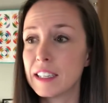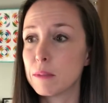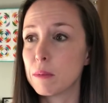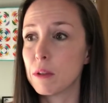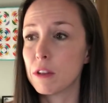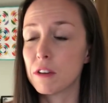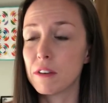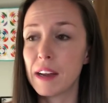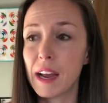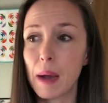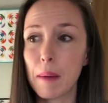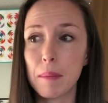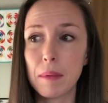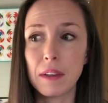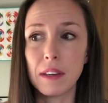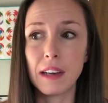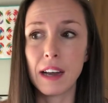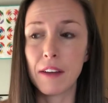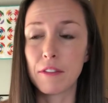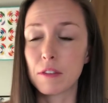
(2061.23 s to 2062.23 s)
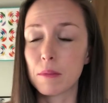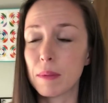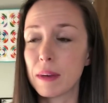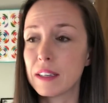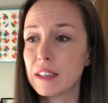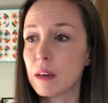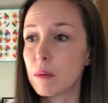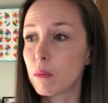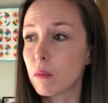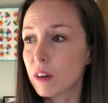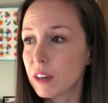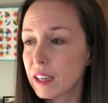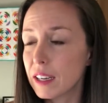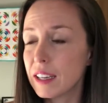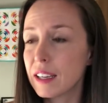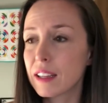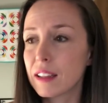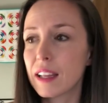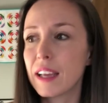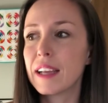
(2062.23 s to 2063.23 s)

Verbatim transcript: I spend their nap and after bedtime working.